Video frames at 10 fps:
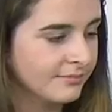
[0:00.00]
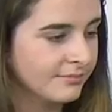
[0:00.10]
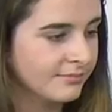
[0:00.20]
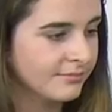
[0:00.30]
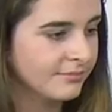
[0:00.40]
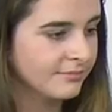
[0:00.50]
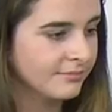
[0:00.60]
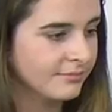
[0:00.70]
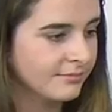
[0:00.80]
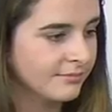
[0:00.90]

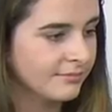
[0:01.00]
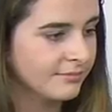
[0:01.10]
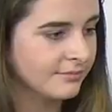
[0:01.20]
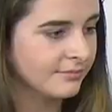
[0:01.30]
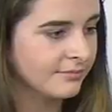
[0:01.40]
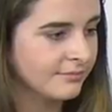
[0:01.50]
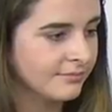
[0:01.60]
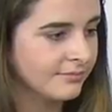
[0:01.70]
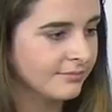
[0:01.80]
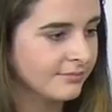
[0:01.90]

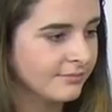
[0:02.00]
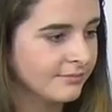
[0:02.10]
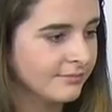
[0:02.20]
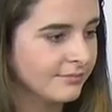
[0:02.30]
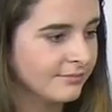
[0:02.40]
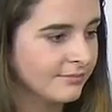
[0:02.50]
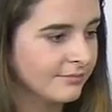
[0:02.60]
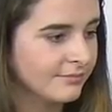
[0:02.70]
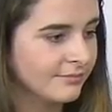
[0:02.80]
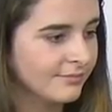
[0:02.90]

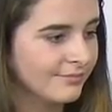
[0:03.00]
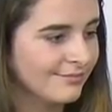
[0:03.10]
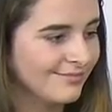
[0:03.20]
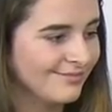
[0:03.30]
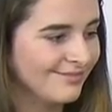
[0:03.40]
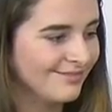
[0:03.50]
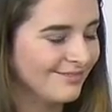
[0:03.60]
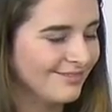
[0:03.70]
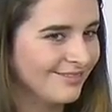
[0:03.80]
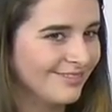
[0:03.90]

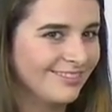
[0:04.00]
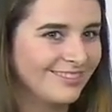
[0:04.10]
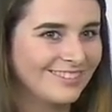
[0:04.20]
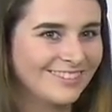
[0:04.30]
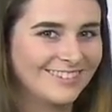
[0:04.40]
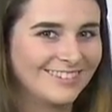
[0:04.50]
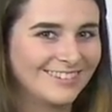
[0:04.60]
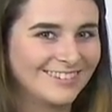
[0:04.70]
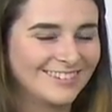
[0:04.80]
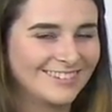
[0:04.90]

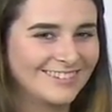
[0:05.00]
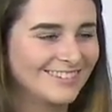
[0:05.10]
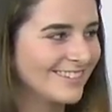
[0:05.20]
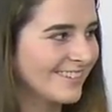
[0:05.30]
The person shown says nothing.